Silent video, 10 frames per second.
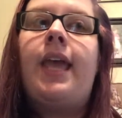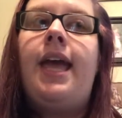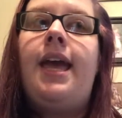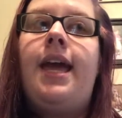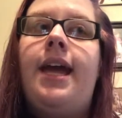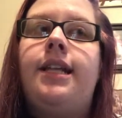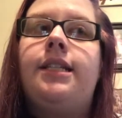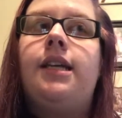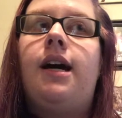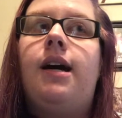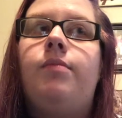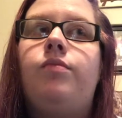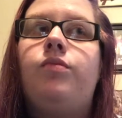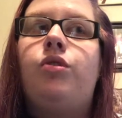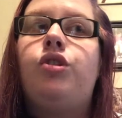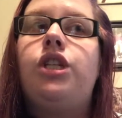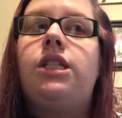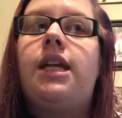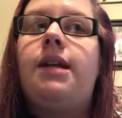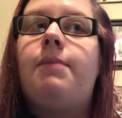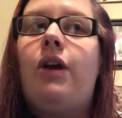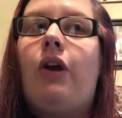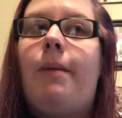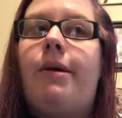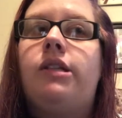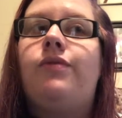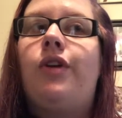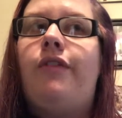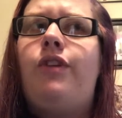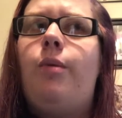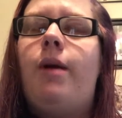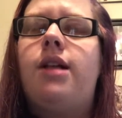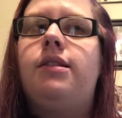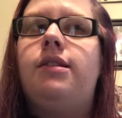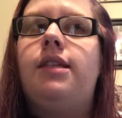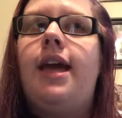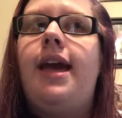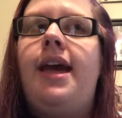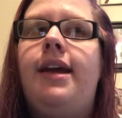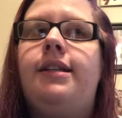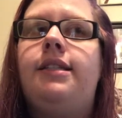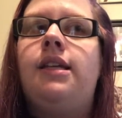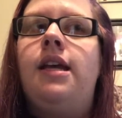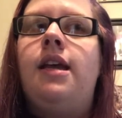And so she stayed at my grandma's for a few months, and